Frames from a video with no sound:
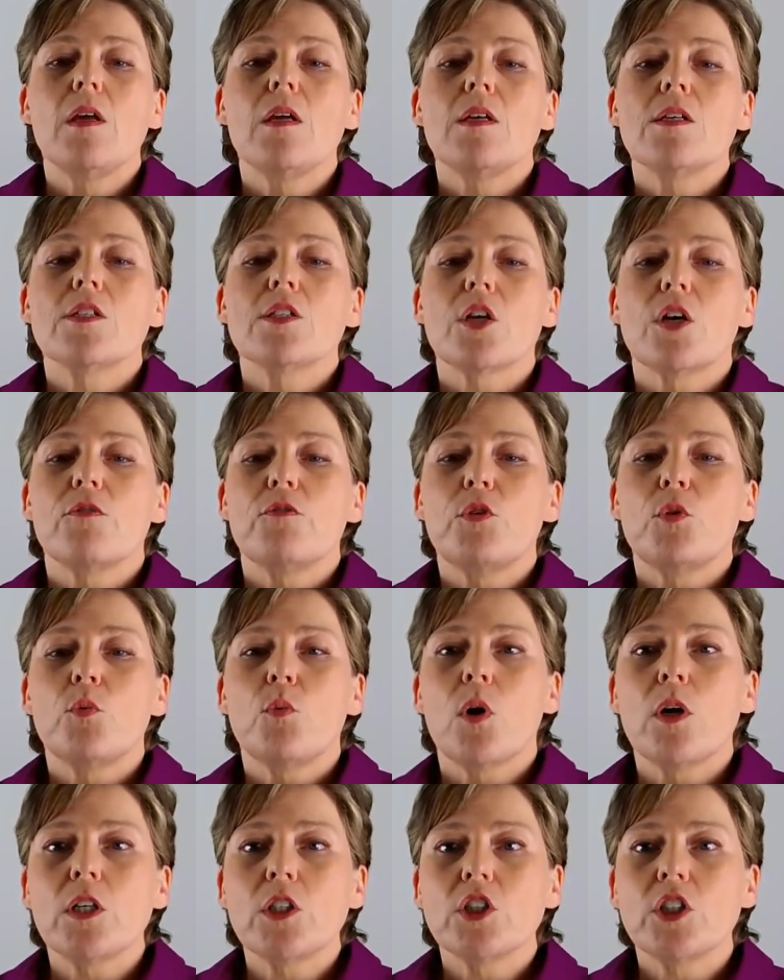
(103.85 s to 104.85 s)
So if you
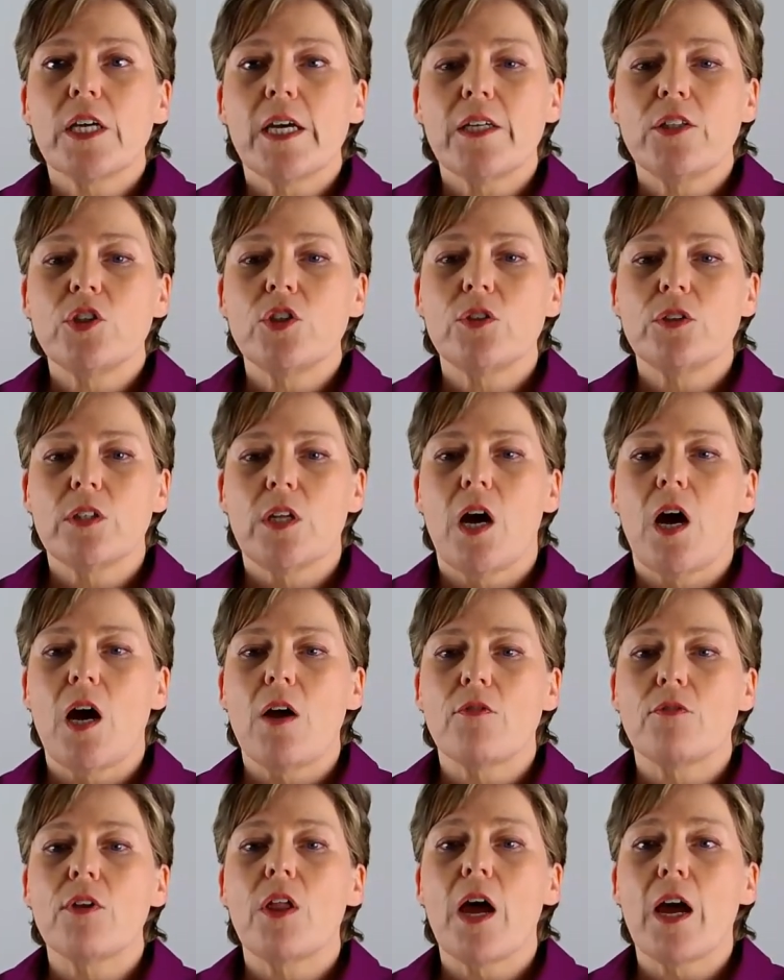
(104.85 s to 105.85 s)
want to change your
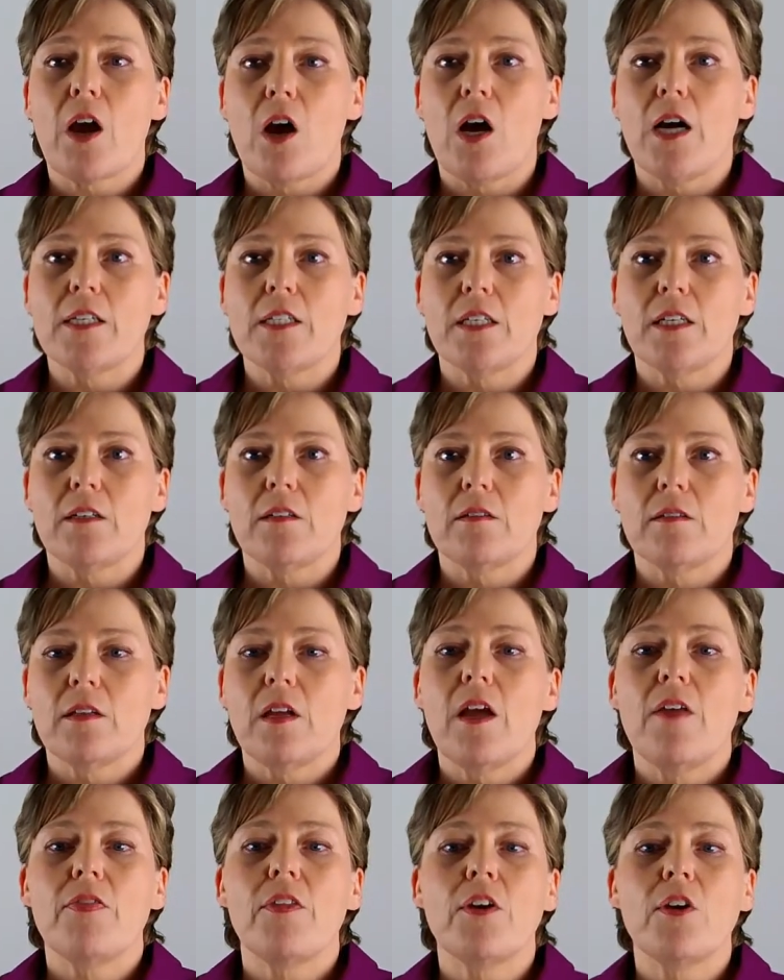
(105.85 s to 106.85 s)
life like I did,
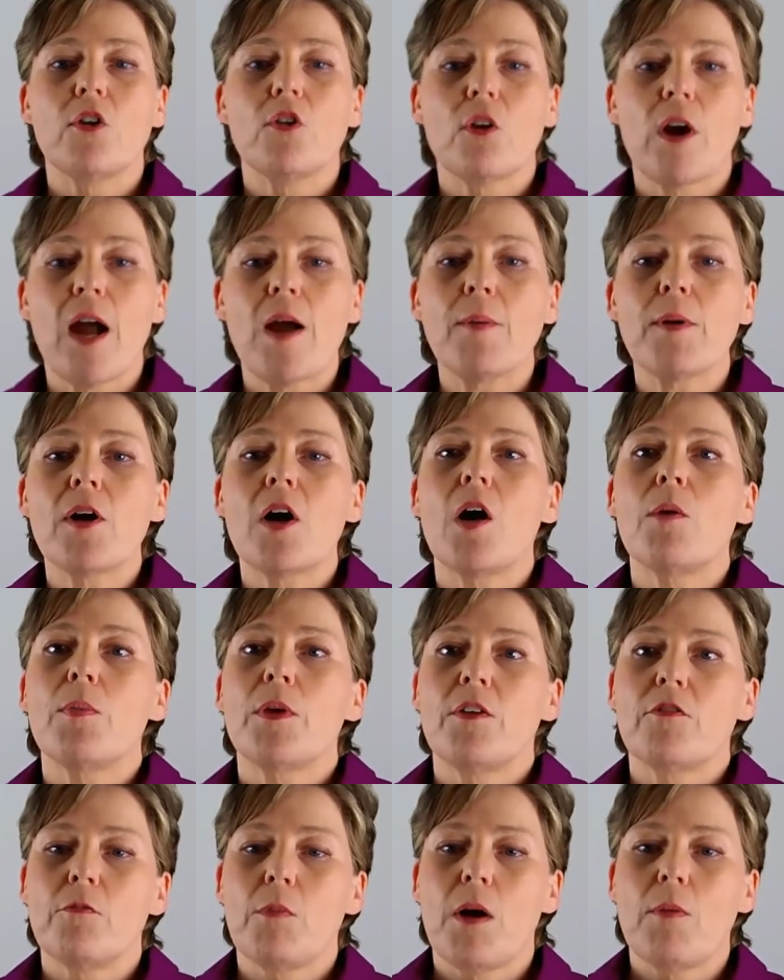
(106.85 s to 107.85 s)
then grab a copy
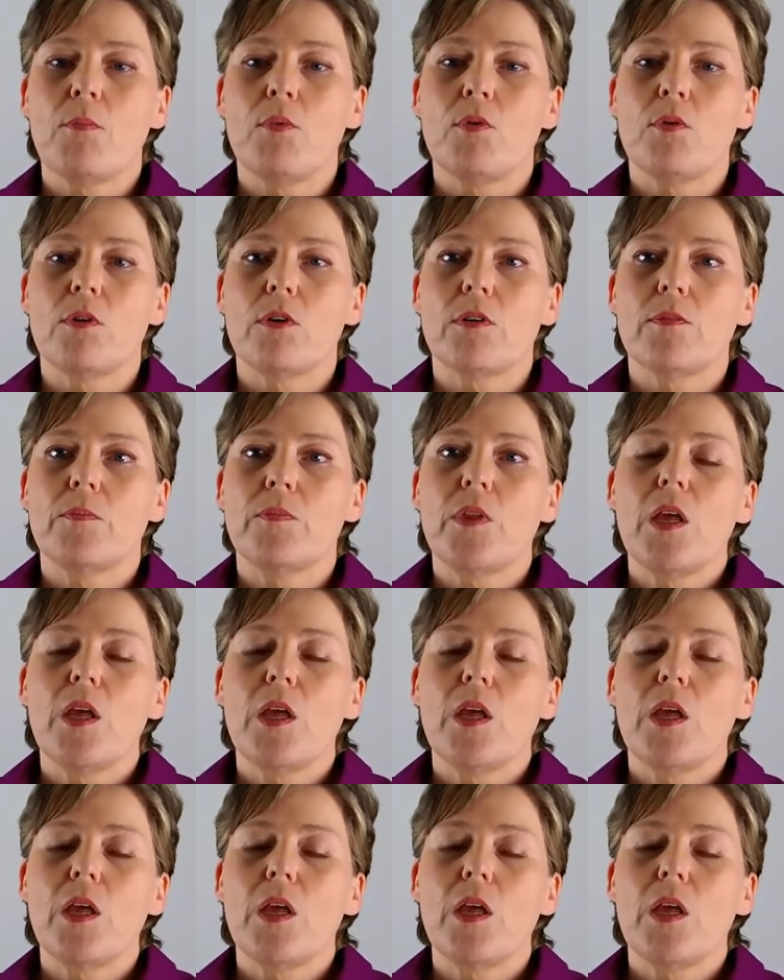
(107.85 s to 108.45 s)
of my book.